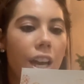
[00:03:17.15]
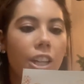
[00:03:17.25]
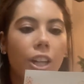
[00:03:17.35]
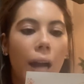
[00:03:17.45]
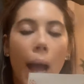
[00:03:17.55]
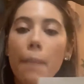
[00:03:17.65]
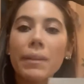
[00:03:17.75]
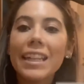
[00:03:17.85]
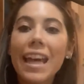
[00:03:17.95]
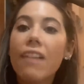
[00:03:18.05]
your
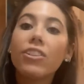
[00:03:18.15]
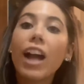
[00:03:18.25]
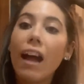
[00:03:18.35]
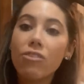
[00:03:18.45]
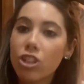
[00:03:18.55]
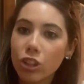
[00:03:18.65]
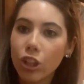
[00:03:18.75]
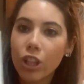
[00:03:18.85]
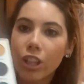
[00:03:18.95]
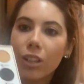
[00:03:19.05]
happily ever after
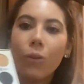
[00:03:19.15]
look.